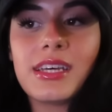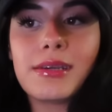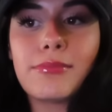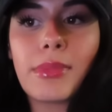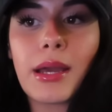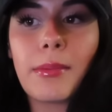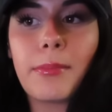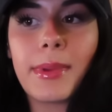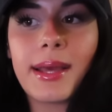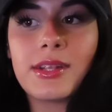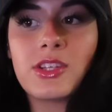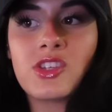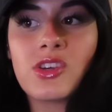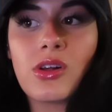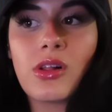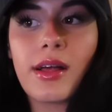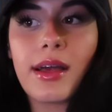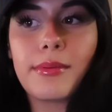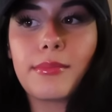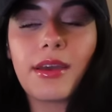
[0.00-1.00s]
like my
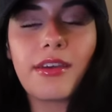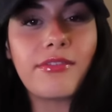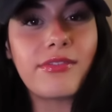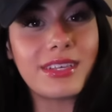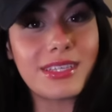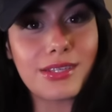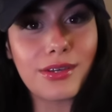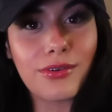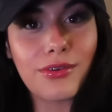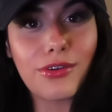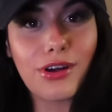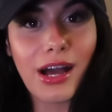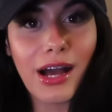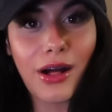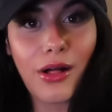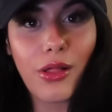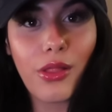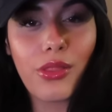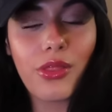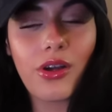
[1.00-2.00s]
mental and my physical
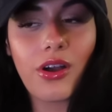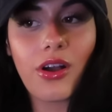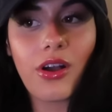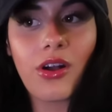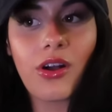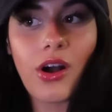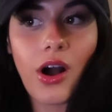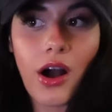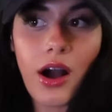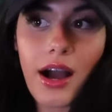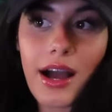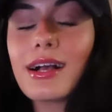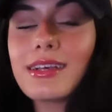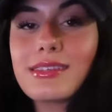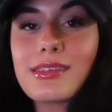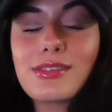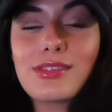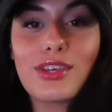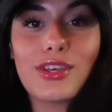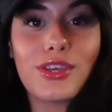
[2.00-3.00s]
health got.
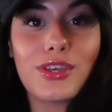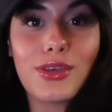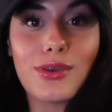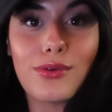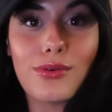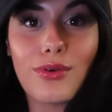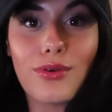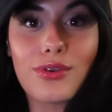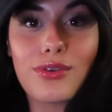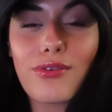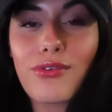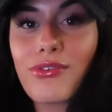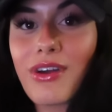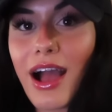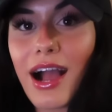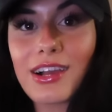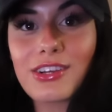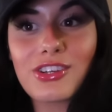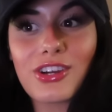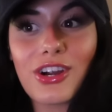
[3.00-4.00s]
Stress is a huge
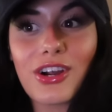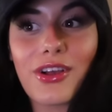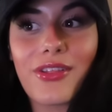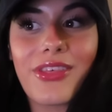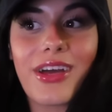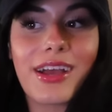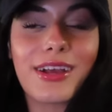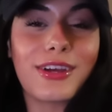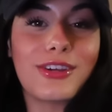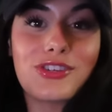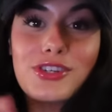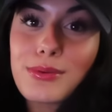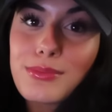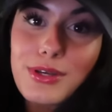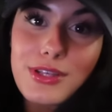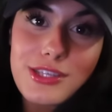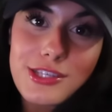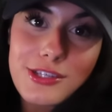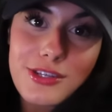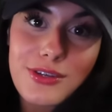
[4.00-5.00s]
factor that
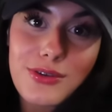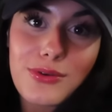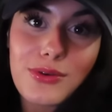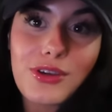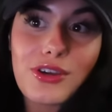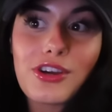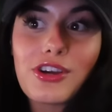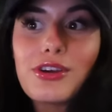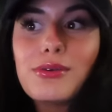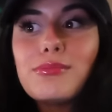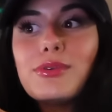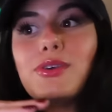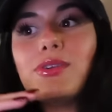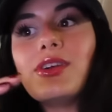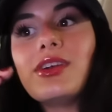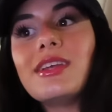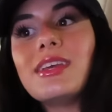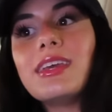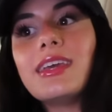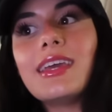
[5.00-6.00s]
contributes to your
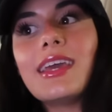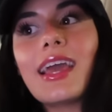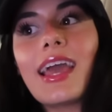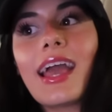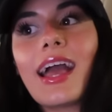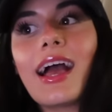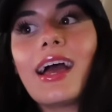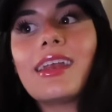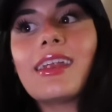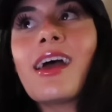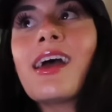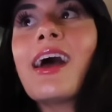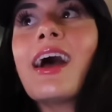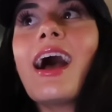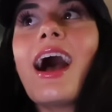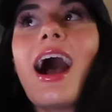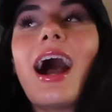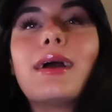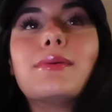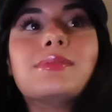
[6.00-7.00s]
immunity, and
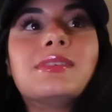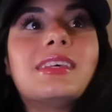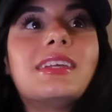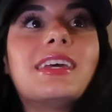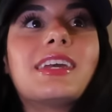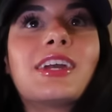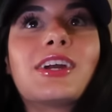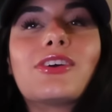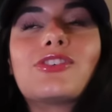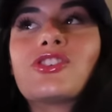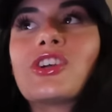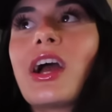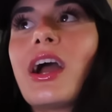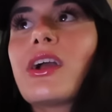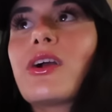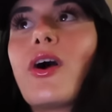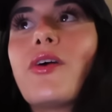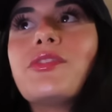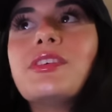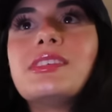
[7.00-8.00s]
I'm sitting here
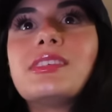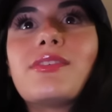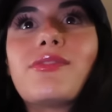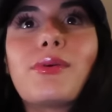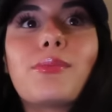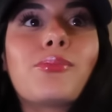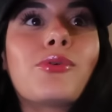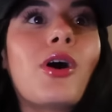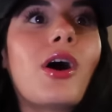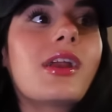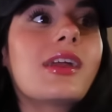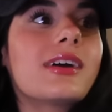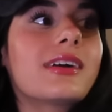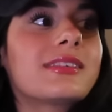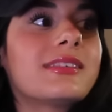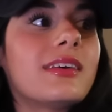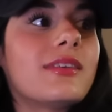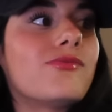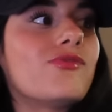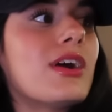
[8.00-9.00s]
trying all these different
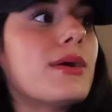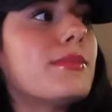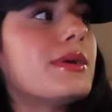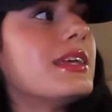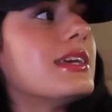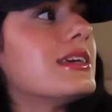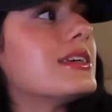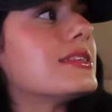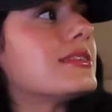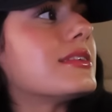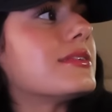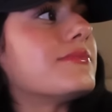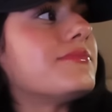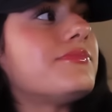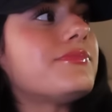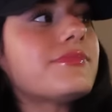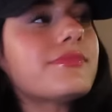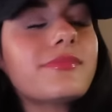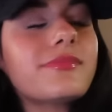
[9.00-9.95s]
products and remedies and